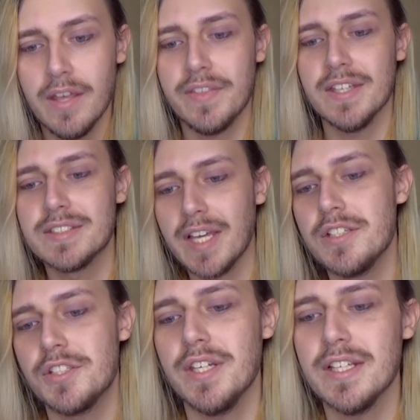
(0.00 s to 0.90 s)
The
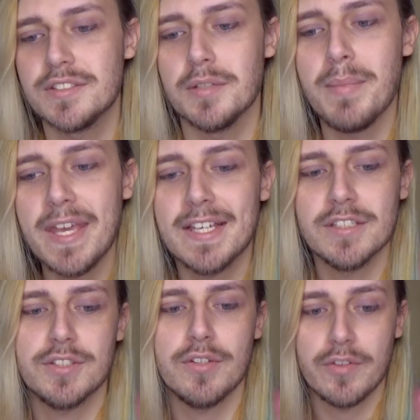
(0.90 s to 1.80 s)
intention is to make
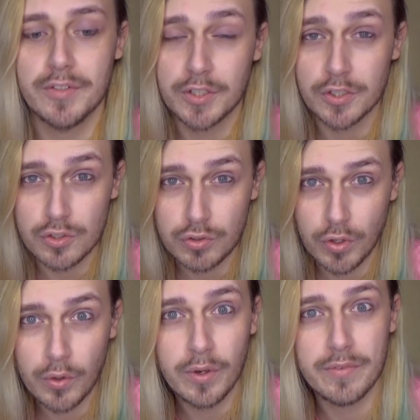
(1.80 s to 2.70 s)
it so that the
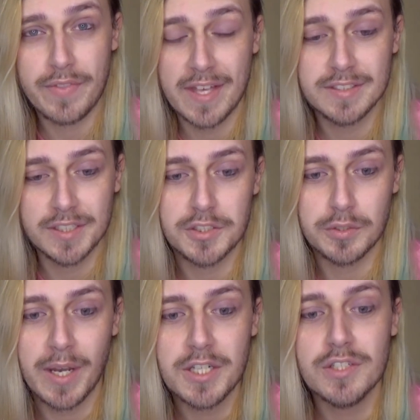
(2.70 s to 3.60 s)
control of their
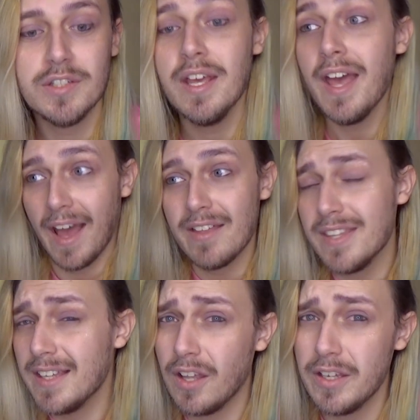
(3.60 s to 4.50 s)
situation
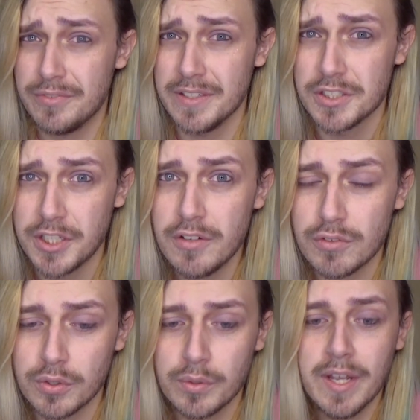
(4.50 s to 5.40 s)
and their life in
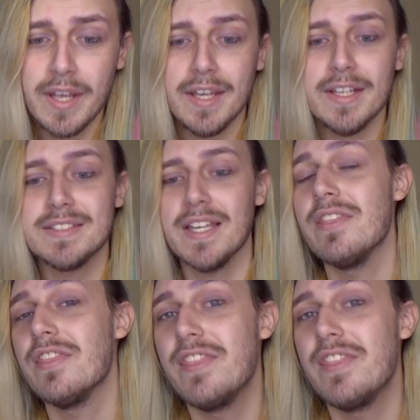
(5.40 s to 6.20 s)
general is in